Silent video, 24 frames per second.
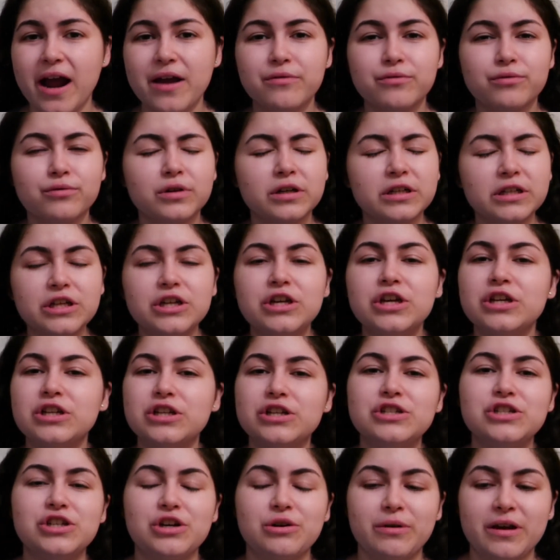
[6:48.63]
I really
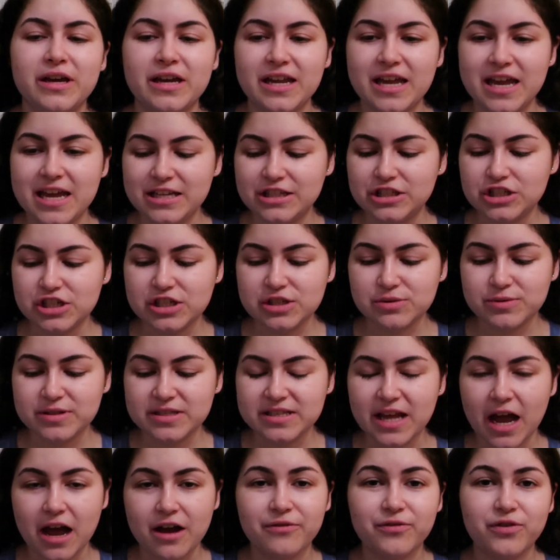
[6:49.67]
couldn't do it. It just was
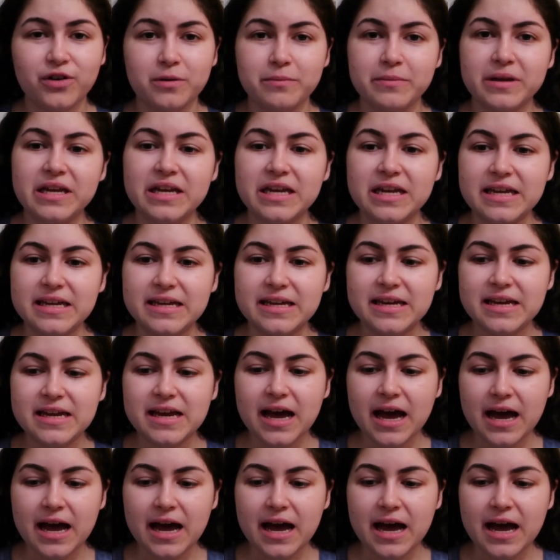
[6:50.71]
not for me.